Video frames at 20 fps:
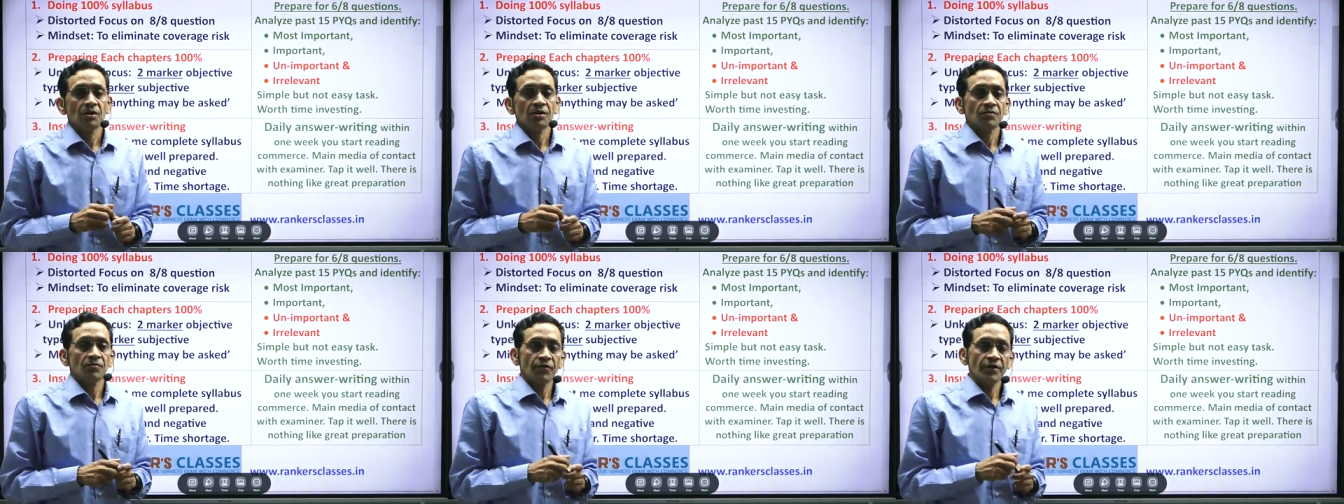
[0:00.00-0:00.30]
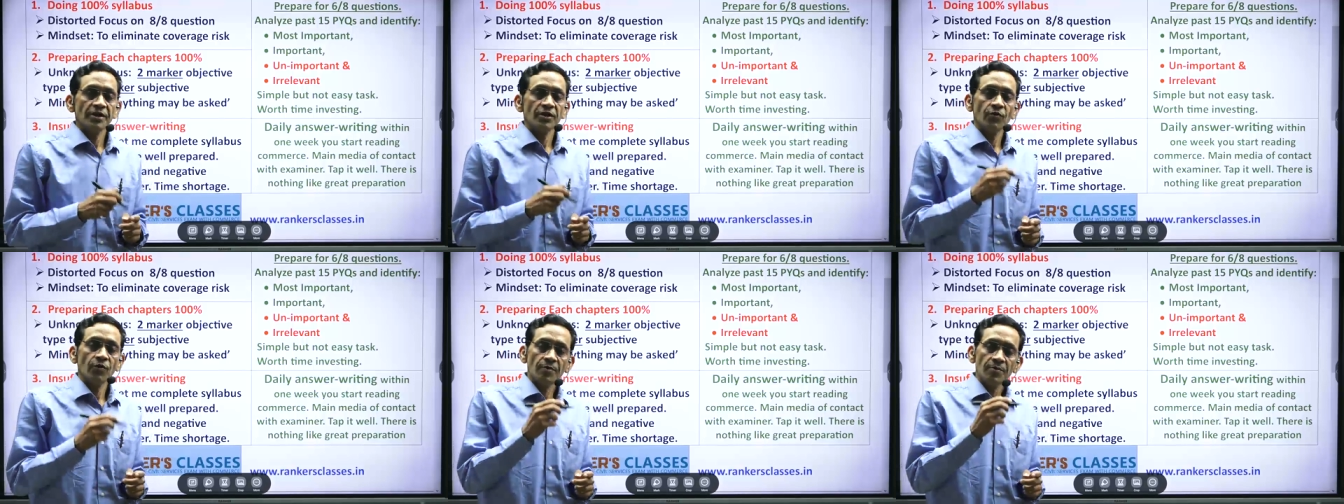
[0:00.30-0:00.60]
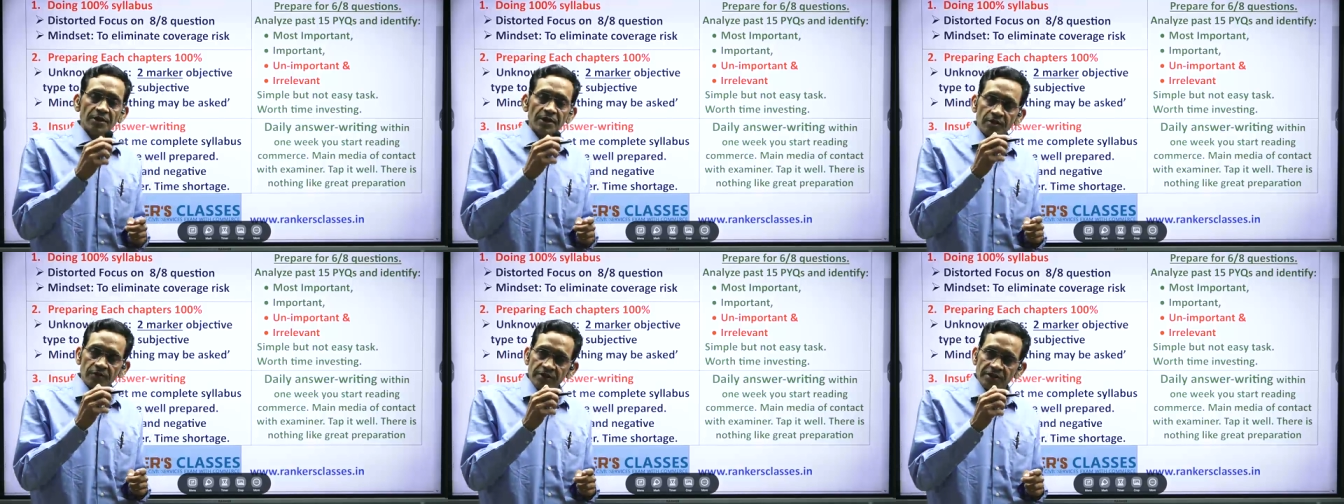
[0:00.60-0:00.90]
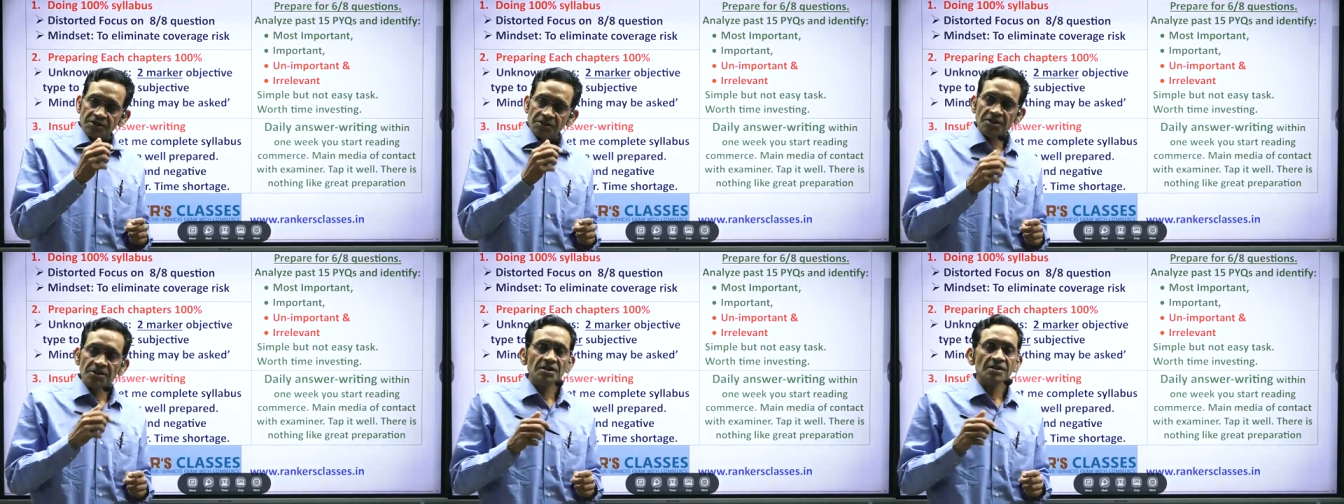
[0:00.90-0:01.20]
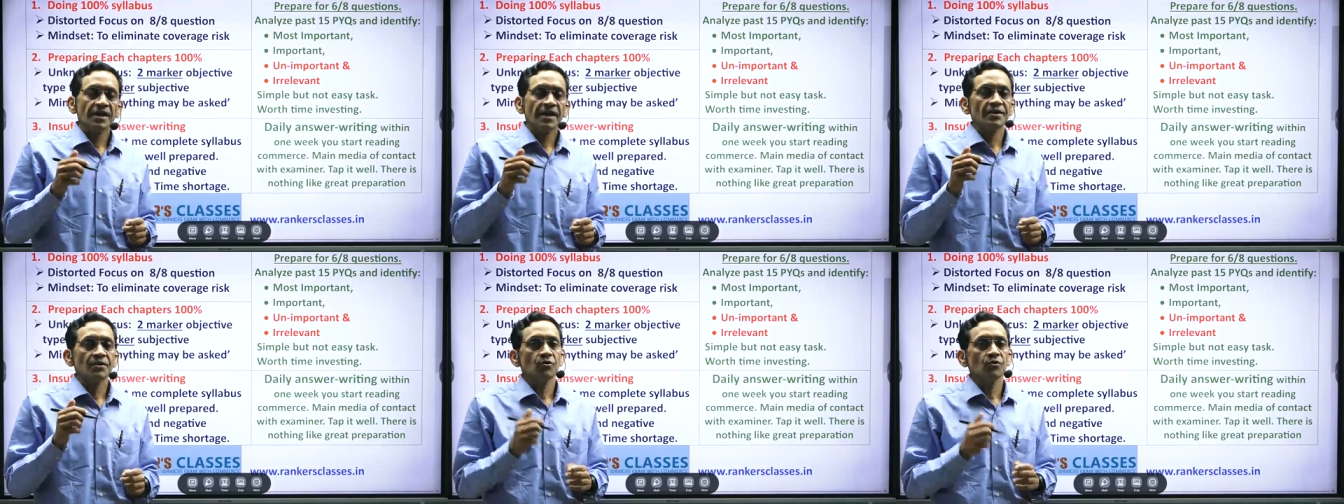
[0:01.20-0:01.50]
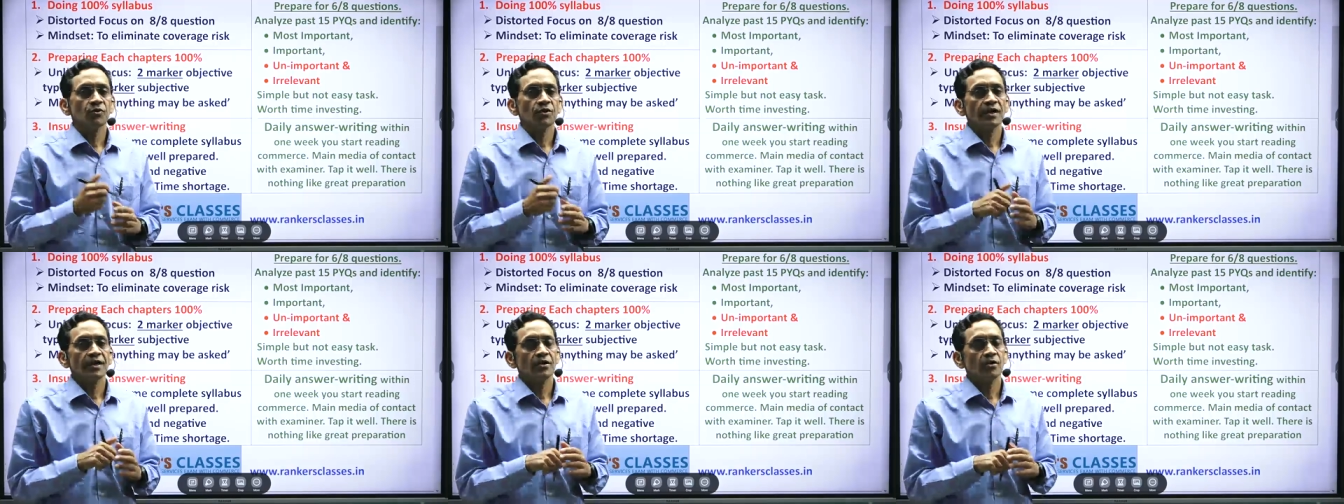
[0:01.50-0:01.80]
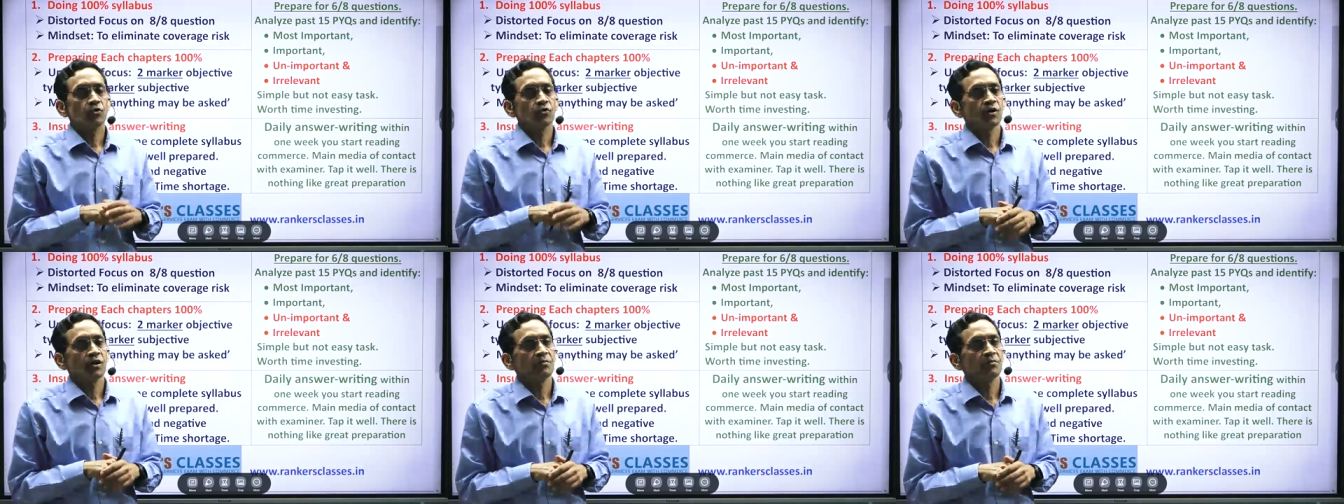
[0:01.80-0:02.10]
when you will be investing 9 to 10 or
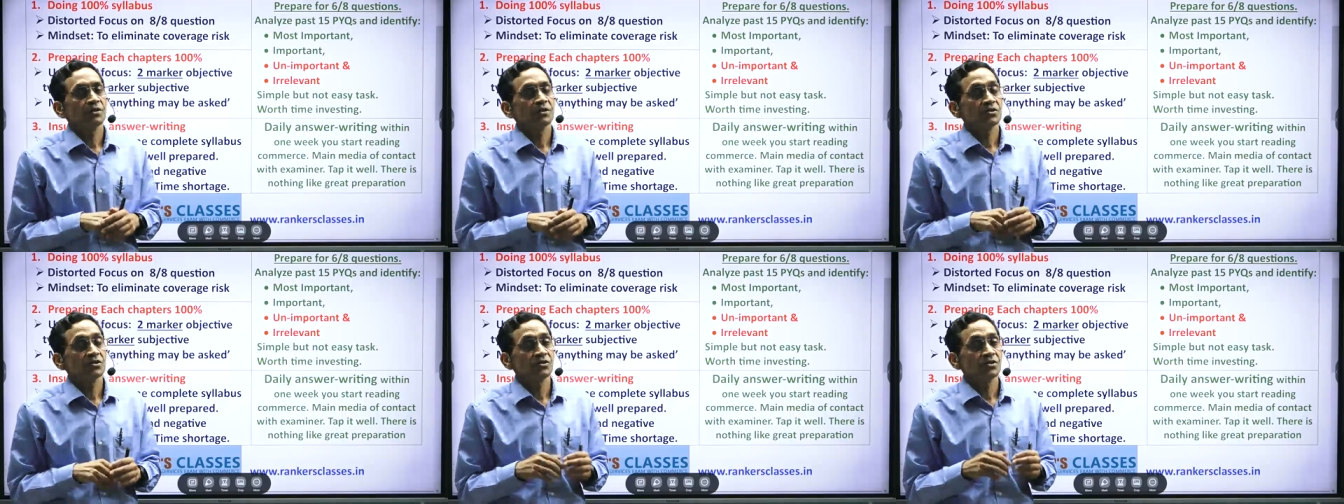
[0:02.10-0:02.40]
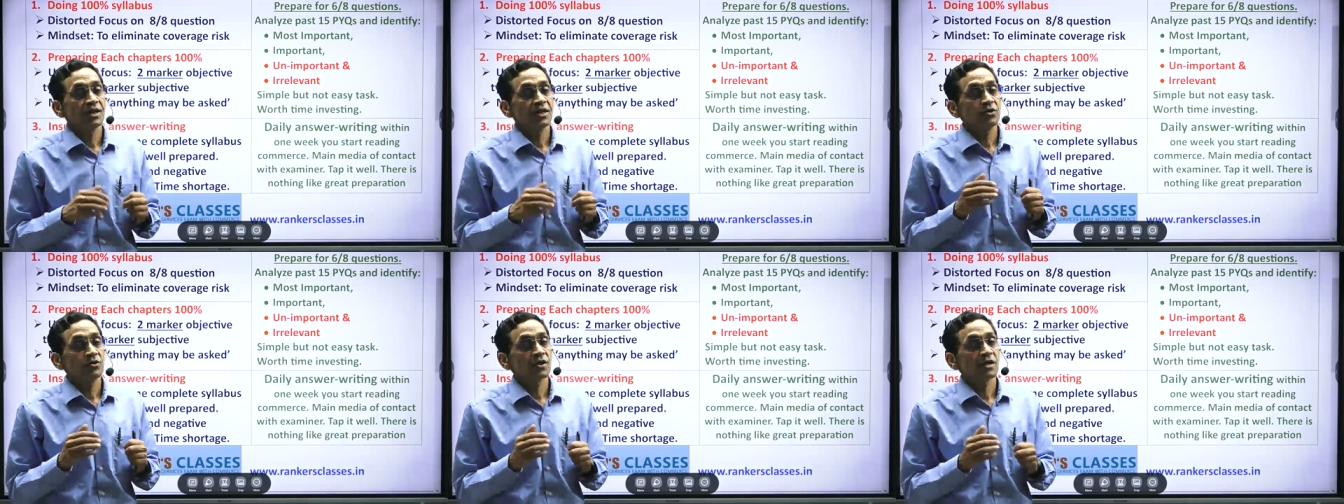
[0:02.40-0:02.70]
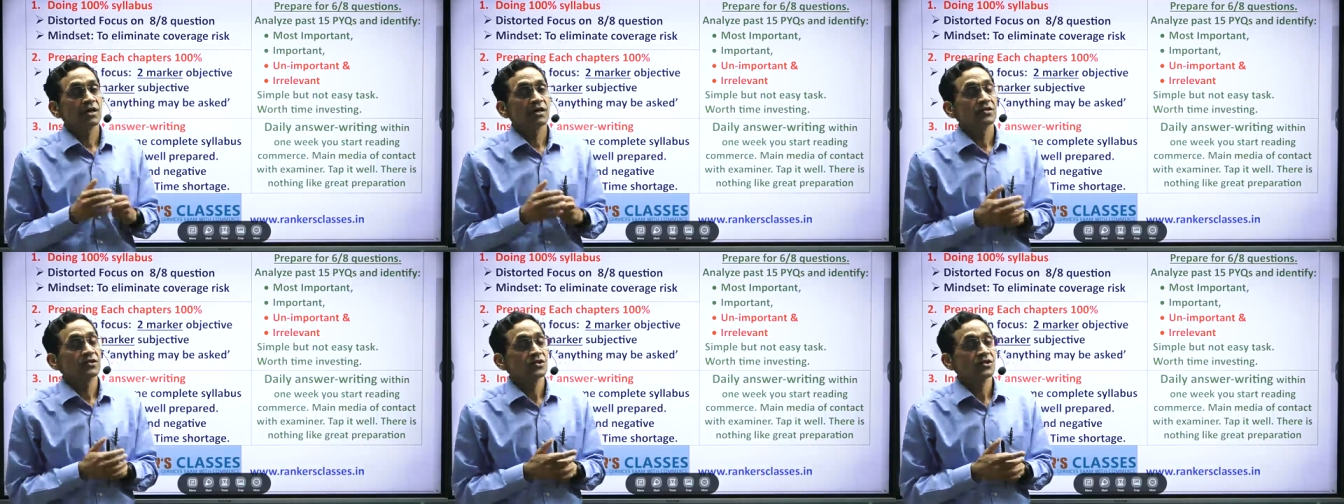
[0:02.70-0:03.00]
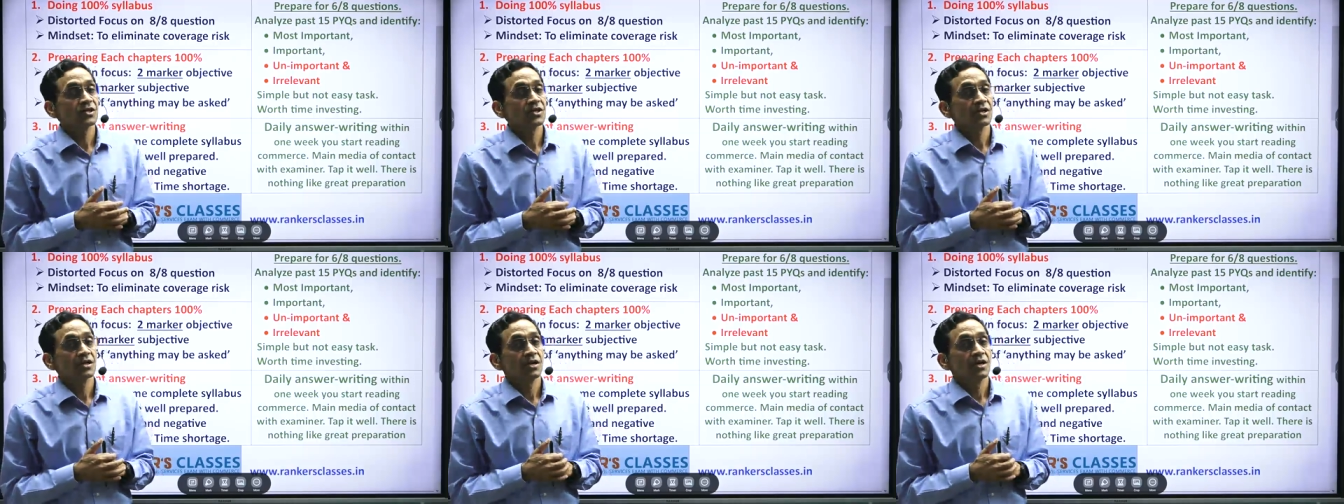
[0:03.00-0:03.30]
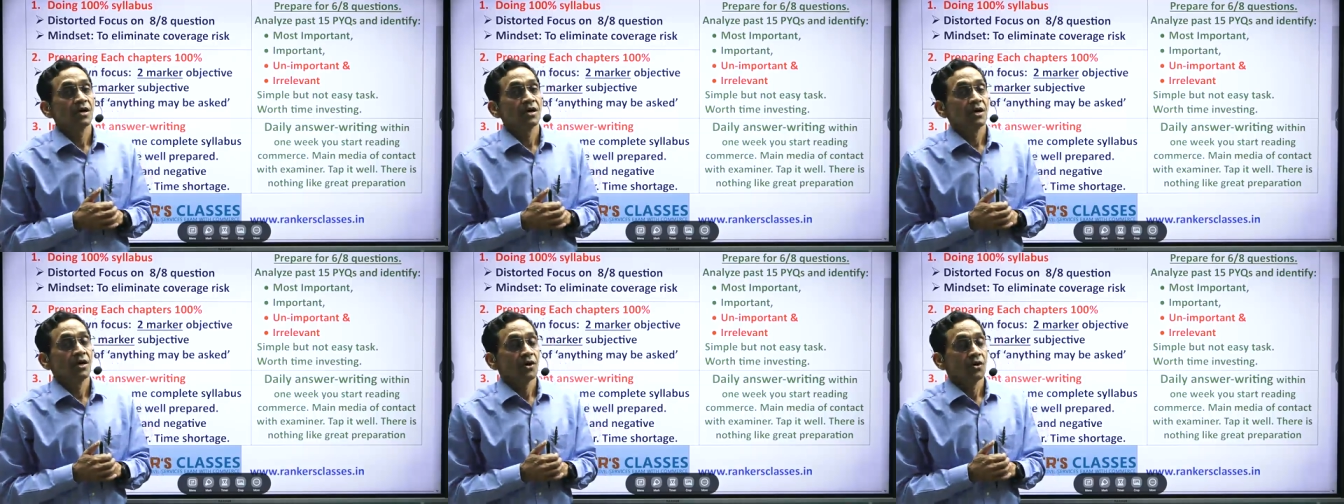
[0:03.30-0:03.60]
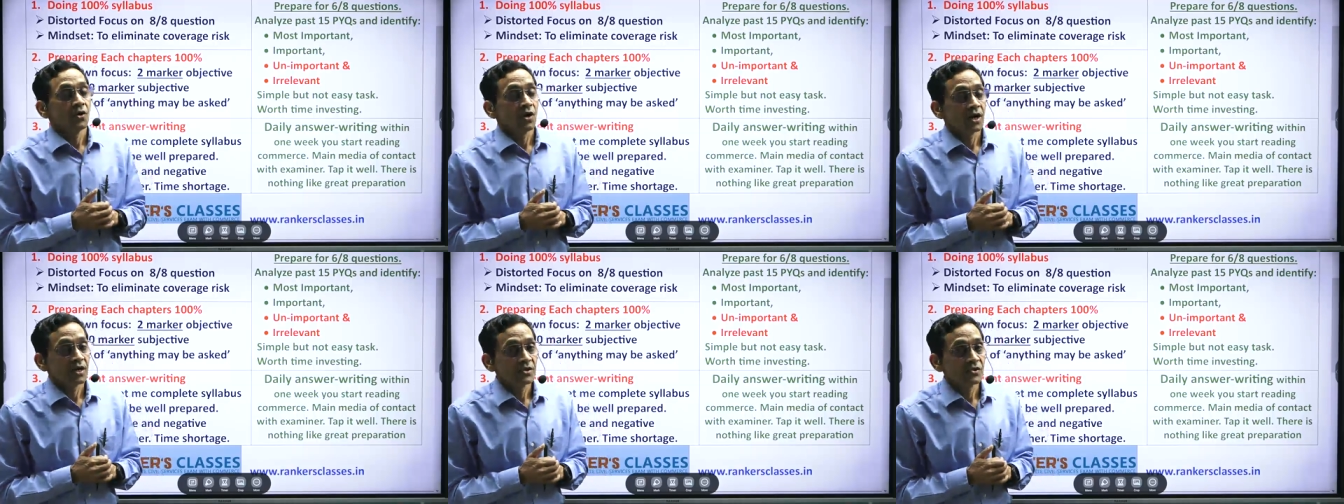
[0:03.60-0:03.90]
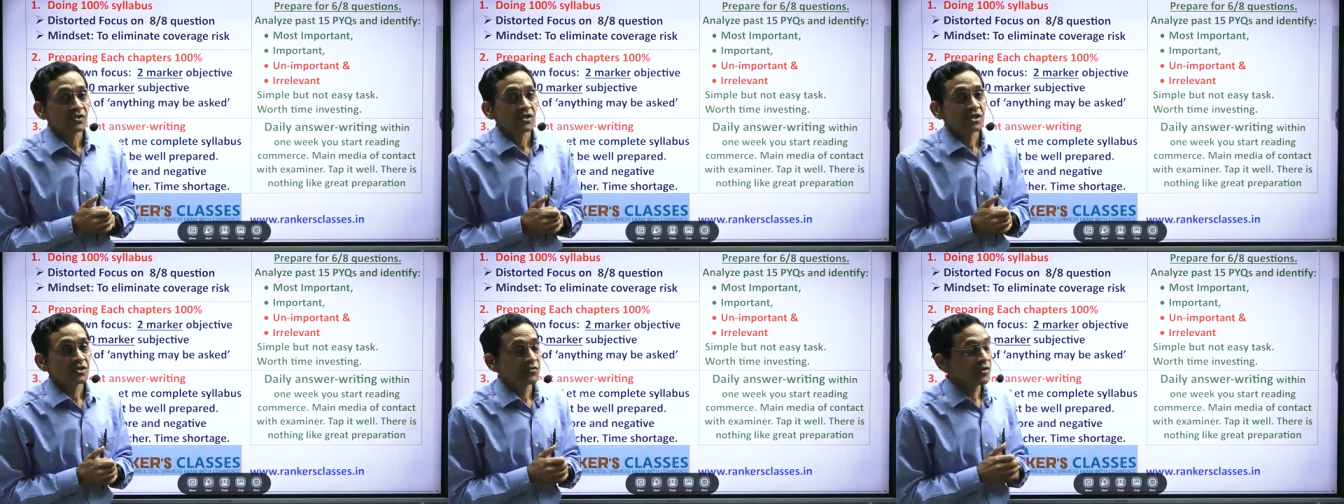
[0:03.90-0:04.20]
12 months then your answer
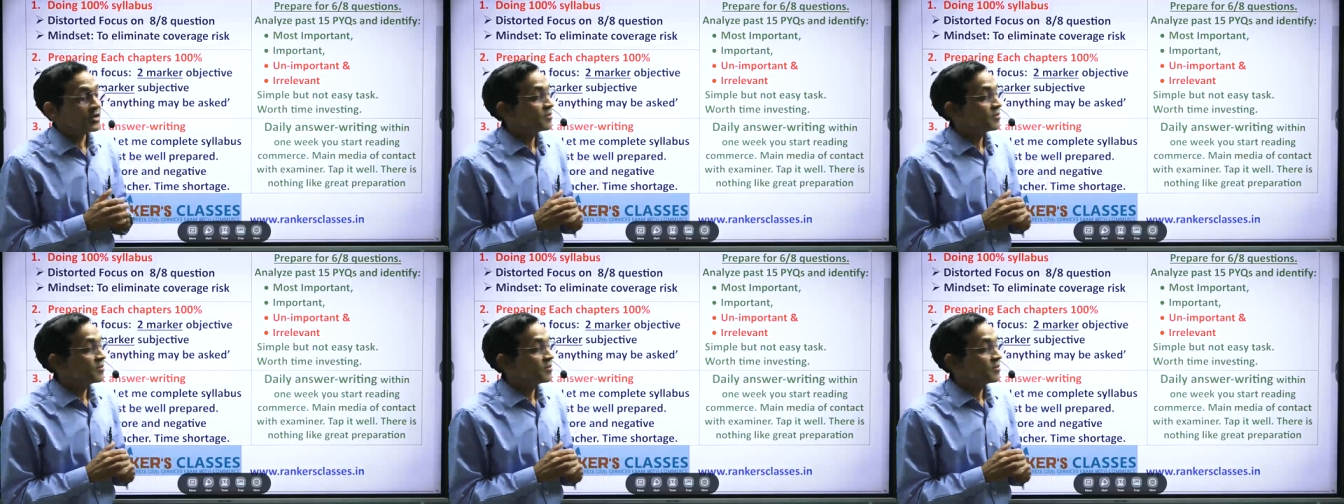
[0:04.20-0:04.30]
answers will